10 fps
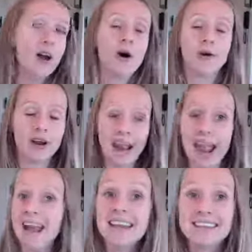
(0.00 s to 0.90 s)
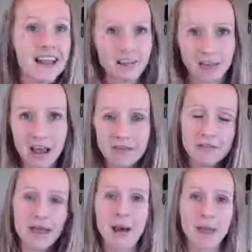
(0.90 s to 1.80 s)
or any day of love
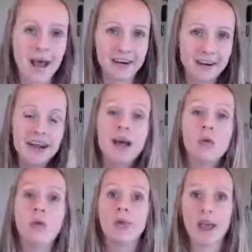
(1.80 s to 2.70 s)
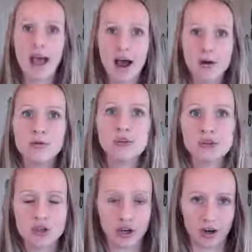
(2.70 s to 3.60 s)
for that matter without
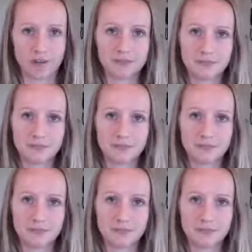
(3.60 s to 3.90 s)
sugar.